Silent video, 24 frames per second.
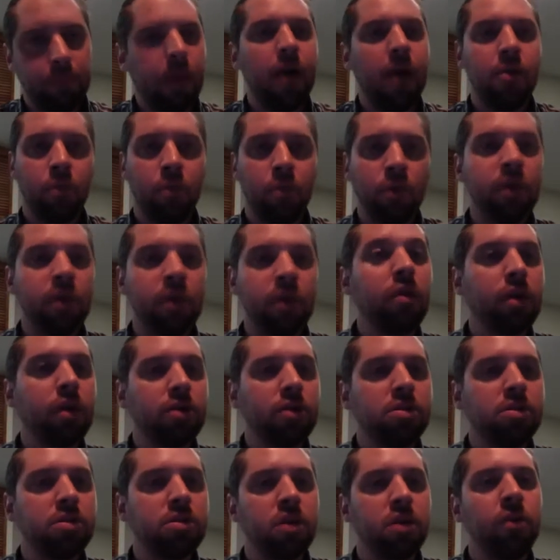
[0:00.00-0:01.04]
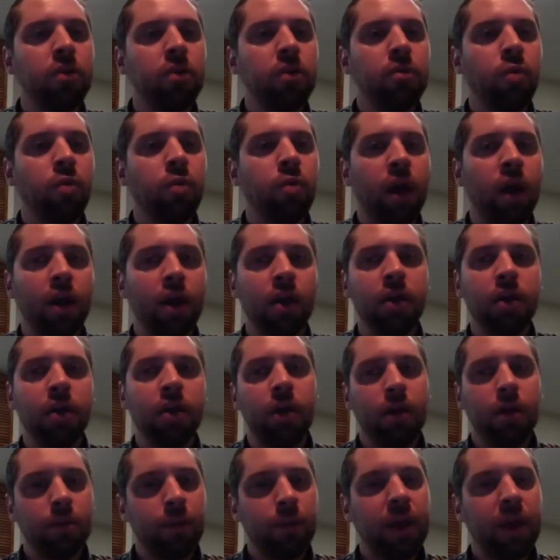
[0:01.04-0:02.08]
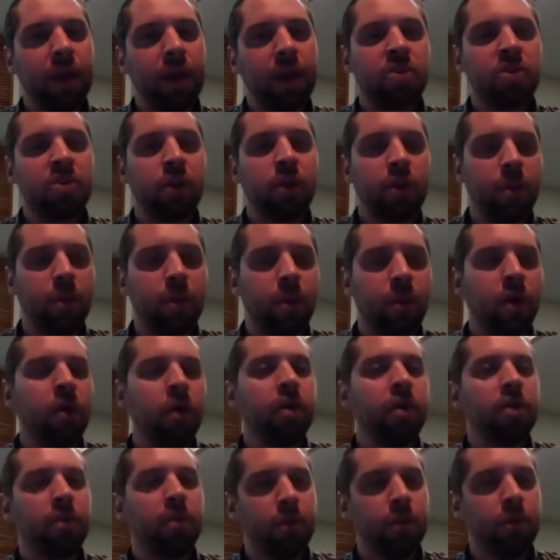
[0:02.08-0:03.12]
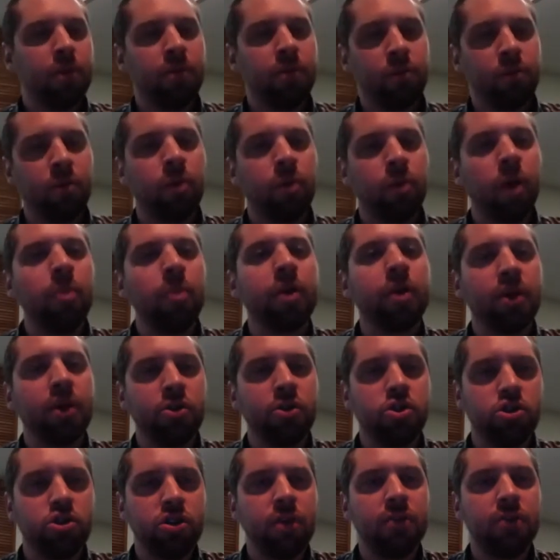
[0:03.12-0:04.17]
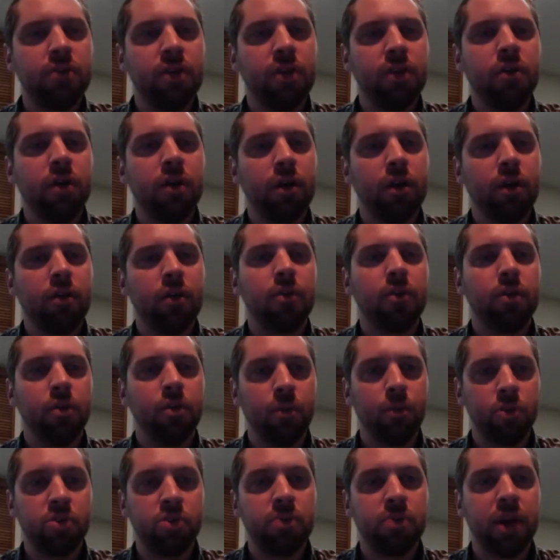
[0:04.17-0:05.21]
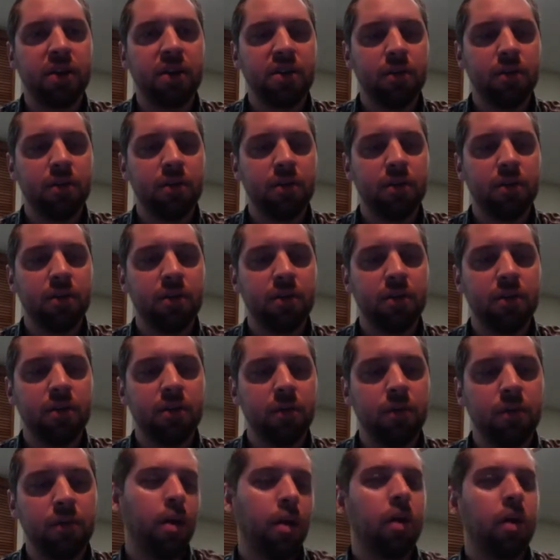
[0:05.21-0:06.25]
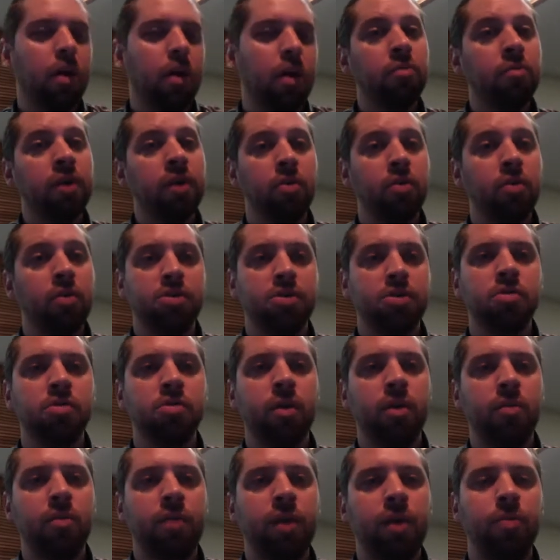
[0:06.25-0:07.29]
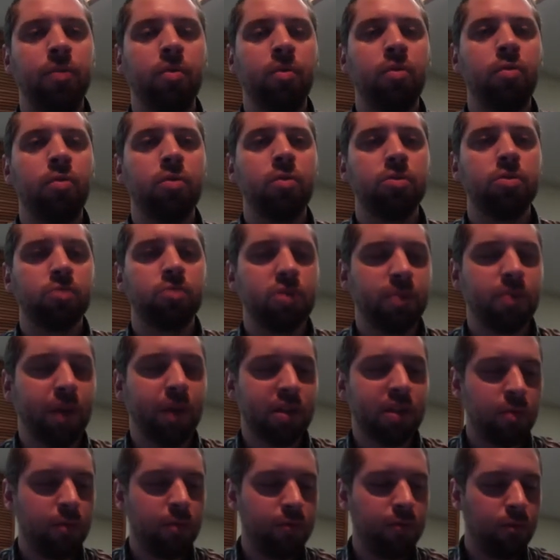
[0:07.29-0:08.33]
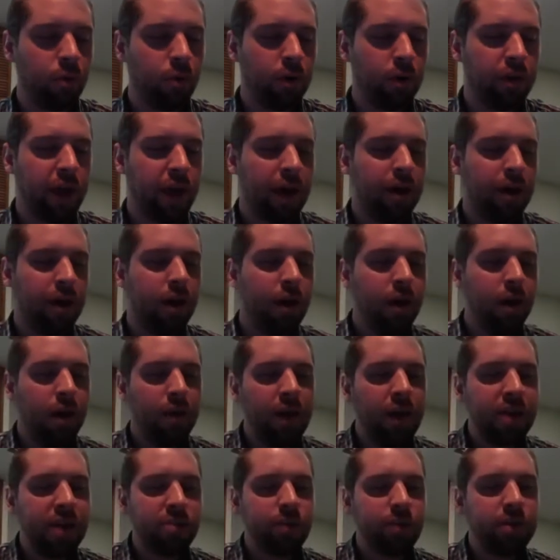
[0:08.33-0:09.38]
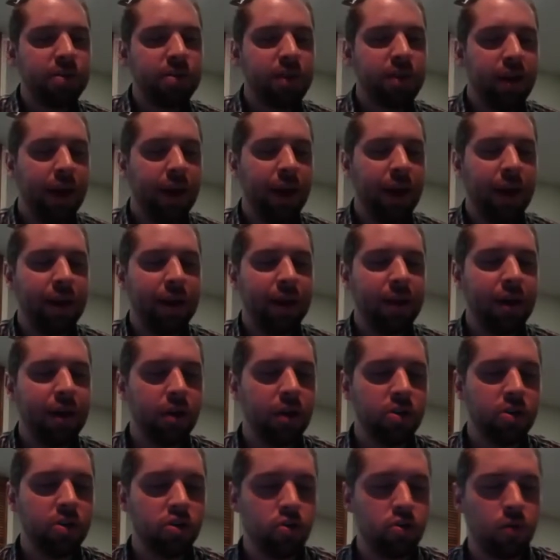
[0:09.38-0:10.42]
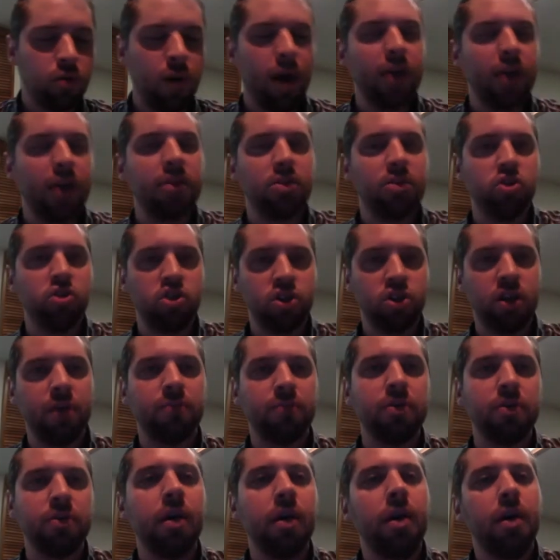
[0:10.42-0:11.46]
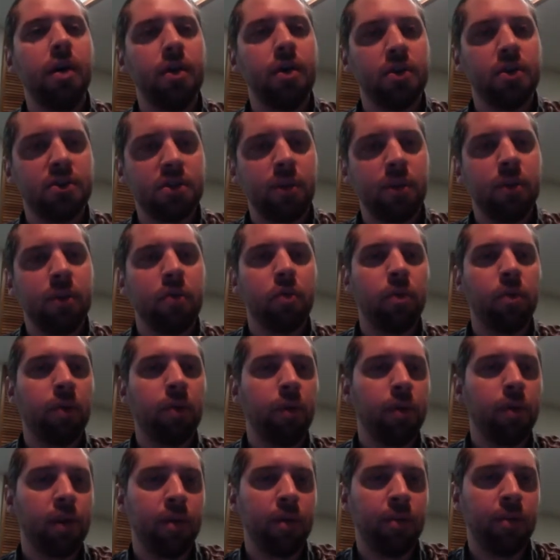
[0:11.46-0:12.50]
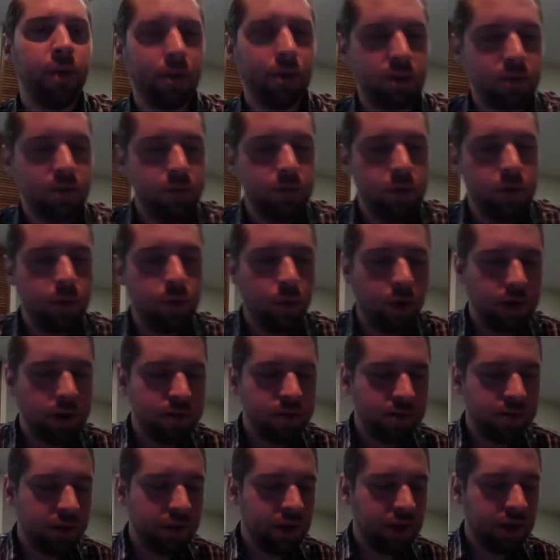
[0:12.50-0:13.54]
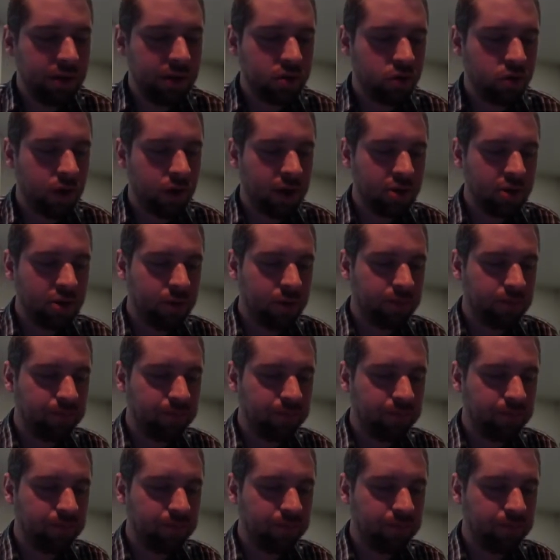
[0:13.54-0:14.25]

When the neoconservative wing began to join the party, the Republicans shifted their perspective a bit. All right, Irving Kristol is one of the people who was responsible for that, and that's what he's getting at here, is trying to shift some of the Republican Party's viewpoints in his direction.